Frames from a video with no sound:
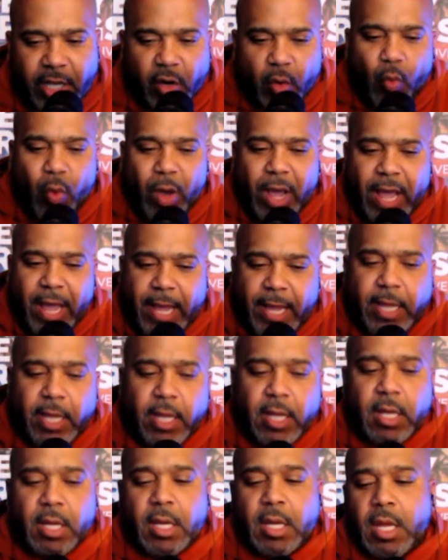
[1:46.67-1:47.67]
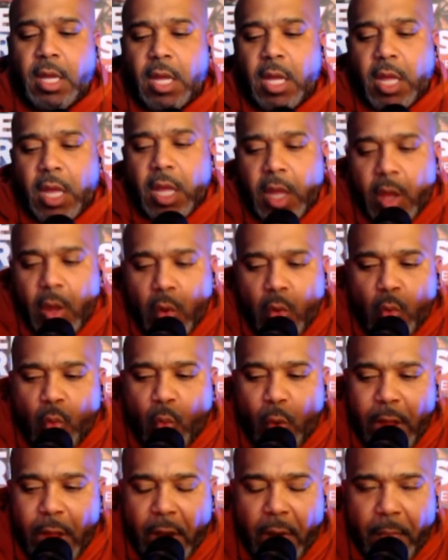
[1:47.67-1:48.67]
a way
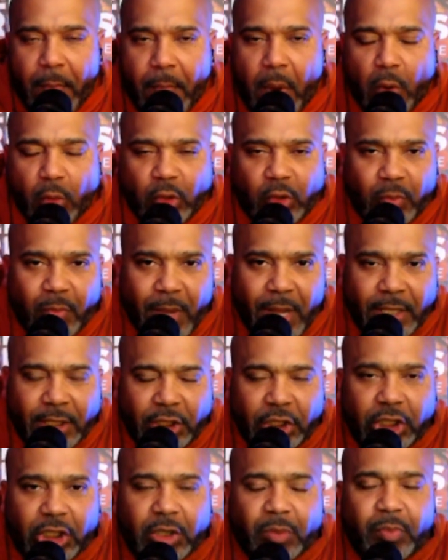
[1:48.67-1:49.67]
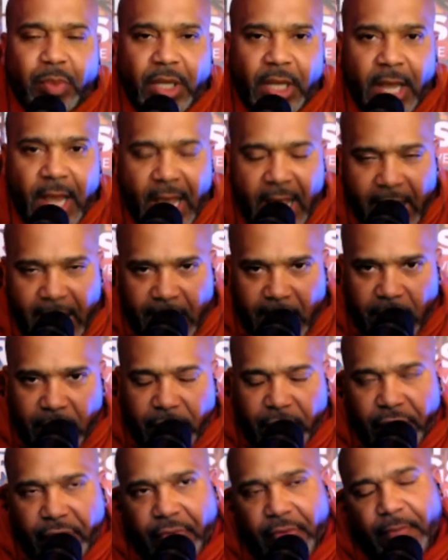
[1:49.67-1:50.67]
where most men should
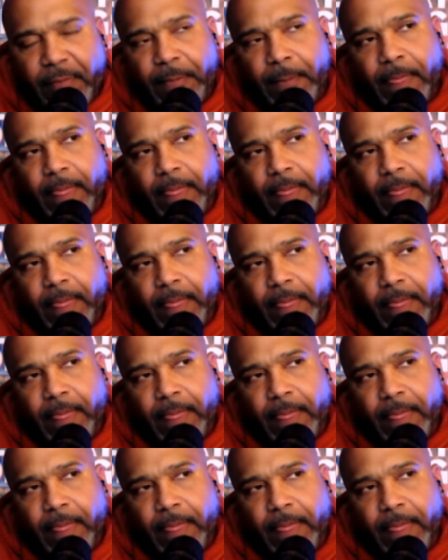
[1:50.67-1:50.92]
behave.